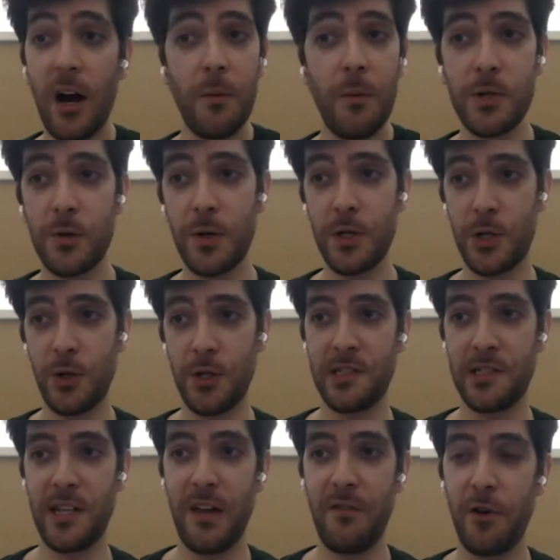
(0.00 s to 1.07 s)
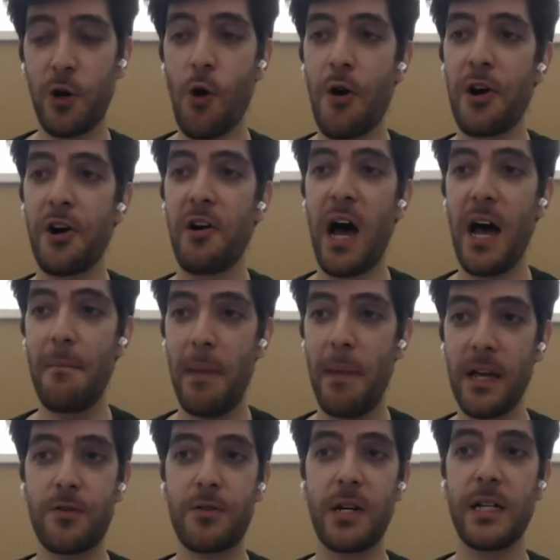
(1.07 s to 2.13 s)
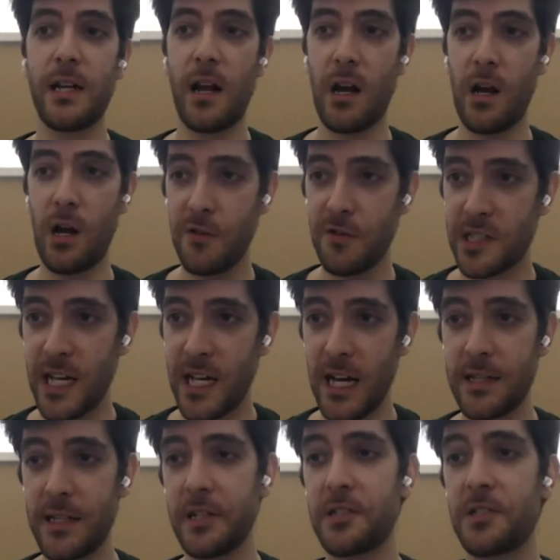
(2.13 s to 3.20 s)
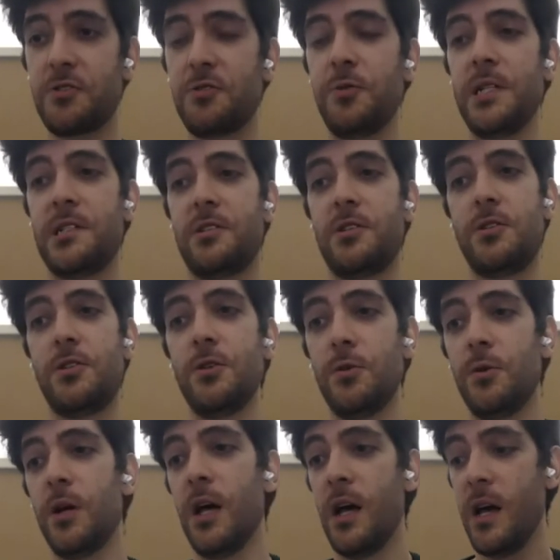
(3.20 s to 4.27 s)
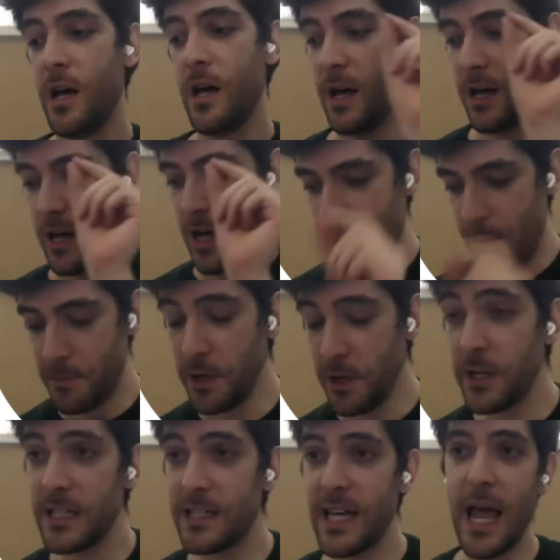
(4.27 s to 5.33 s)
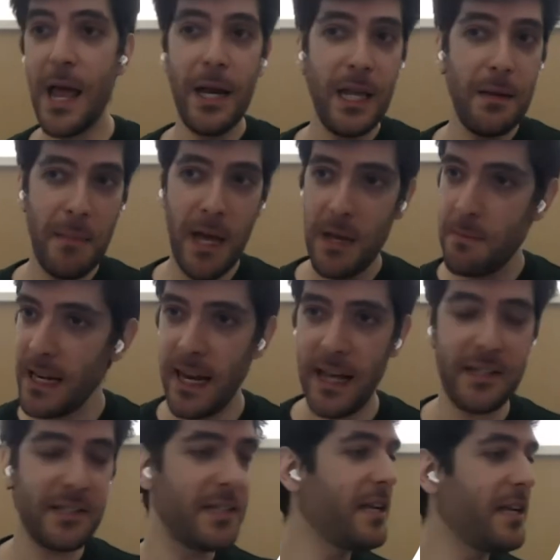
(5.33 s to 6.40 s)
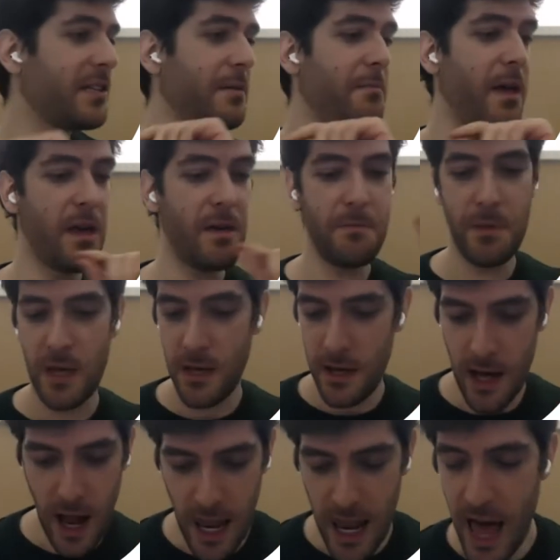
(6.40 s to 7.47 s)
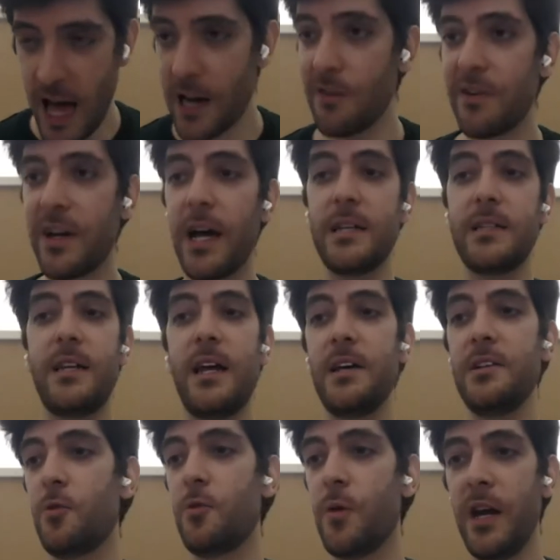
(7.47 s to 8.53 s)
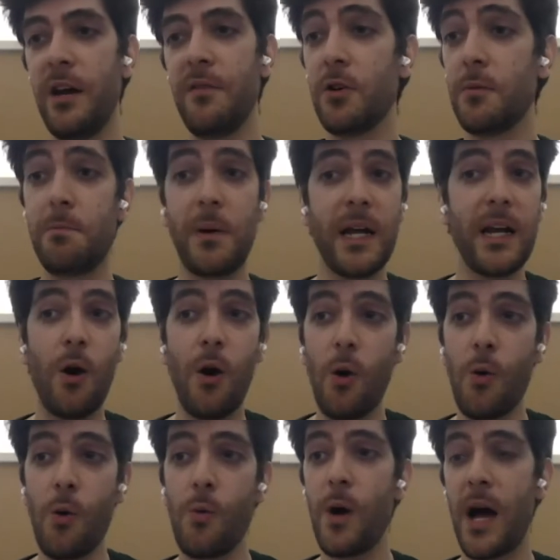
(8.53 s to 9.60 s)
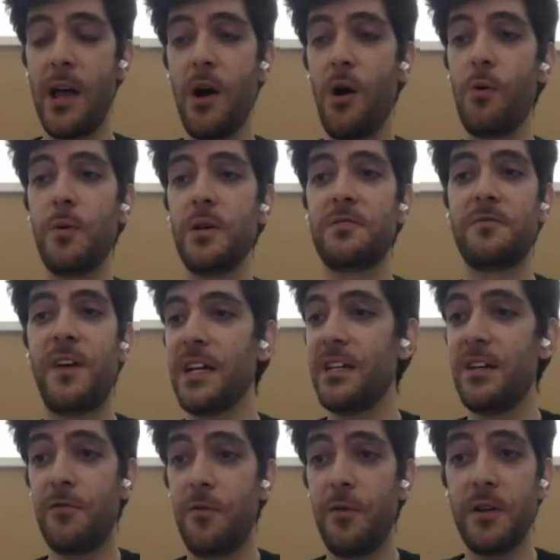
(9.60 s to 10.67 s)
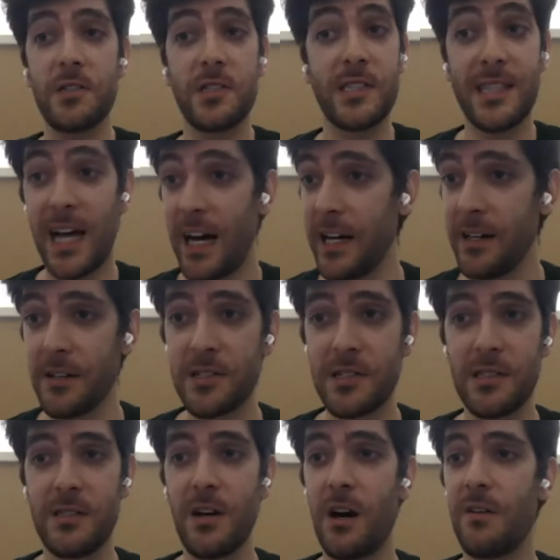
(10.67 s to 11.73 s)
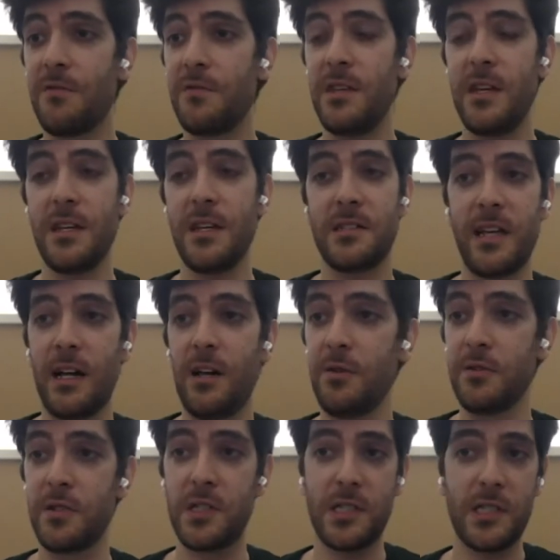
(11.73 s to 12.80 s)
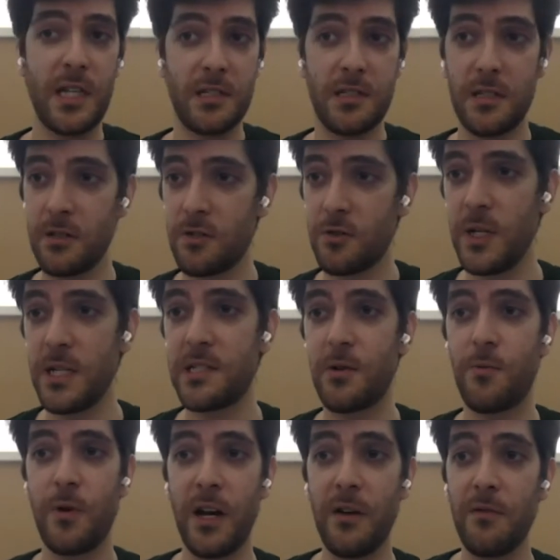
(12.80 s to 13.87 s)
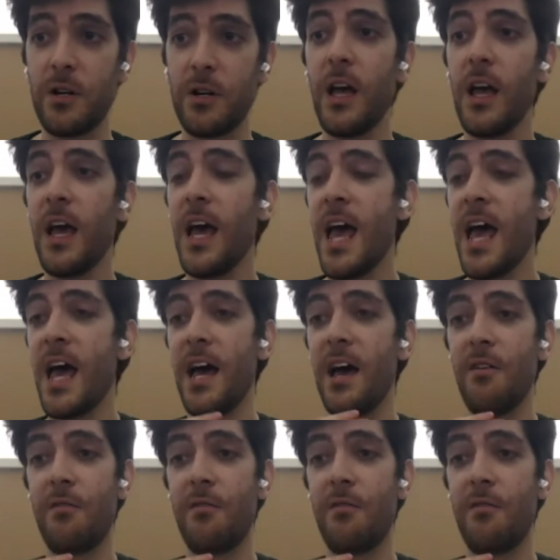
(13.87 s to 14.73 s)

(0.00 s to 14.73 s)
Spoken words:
but it's arbitrary choices at every corner. I migrated a lot of Scala test suites to MUnit, and it may be laziness, it may be a lack of guidelines or whatever, but I always find different styles of DSLs, testing suites or whatever,